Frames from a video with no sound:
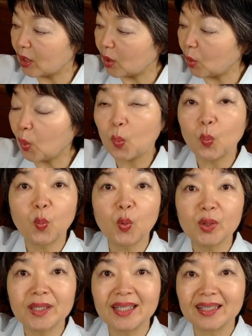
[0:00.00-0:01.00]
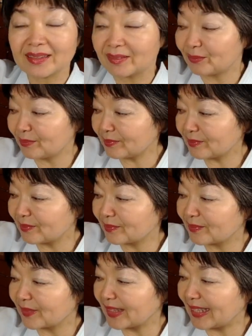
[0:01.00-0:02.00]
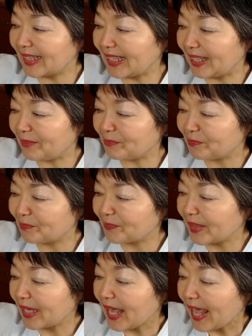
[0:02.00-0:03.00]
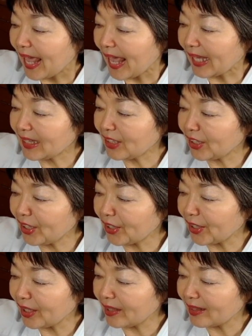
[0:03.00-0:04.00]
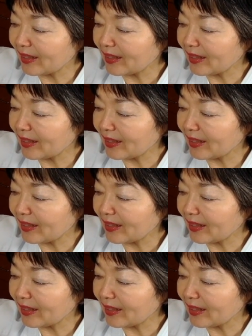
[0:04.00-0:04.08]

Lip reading: or wood. Ki. And here,